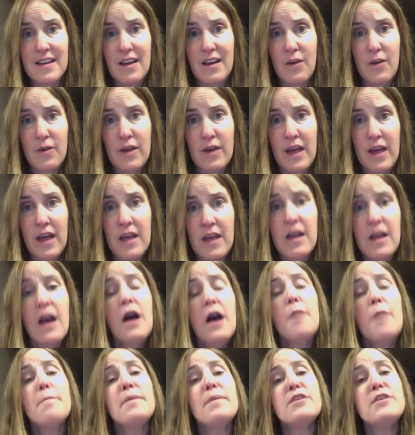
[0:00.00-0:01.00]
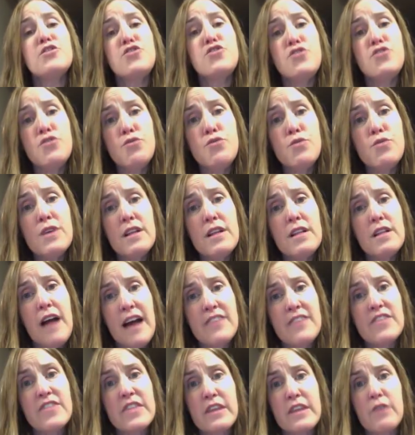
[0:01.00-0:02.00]
Okay, but do
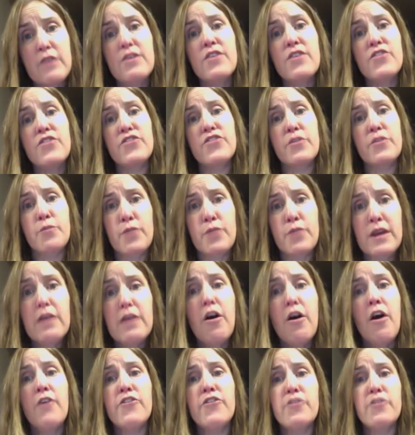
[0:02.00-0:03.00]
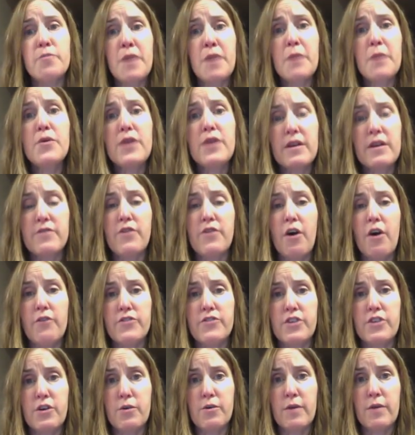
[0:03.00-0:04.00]
realize that there is some recall and some memory involved
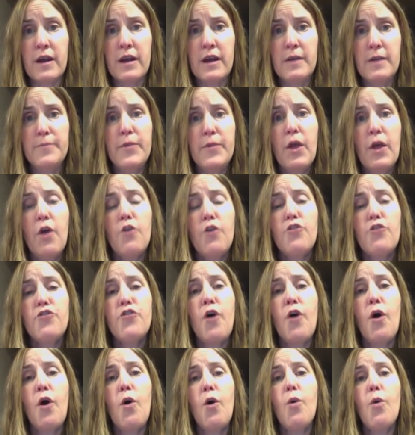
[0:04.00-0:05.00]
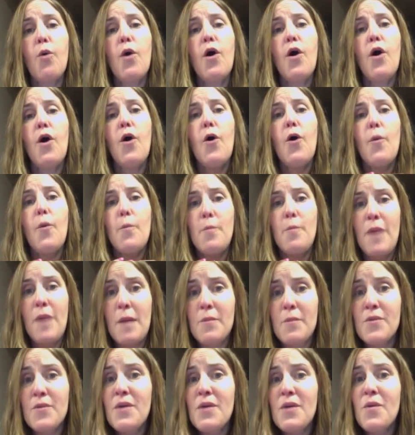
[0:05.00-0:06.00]
here, right? So
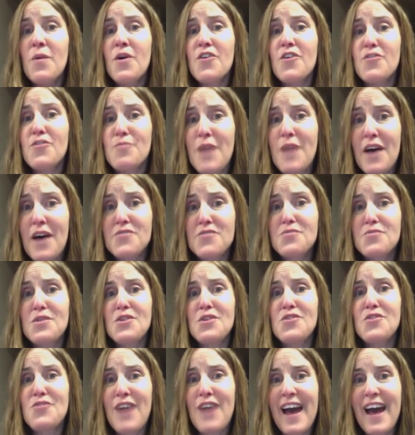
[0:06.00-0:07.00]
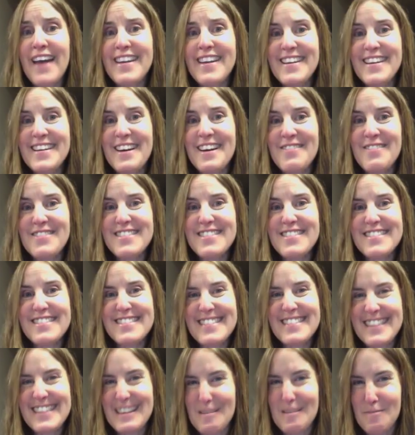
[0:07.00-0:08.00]
memory works best when you've had enough
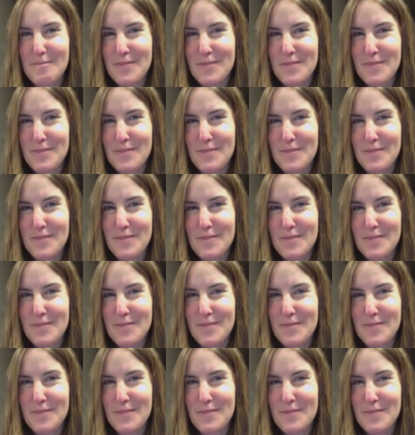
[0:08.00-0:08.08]
sleep.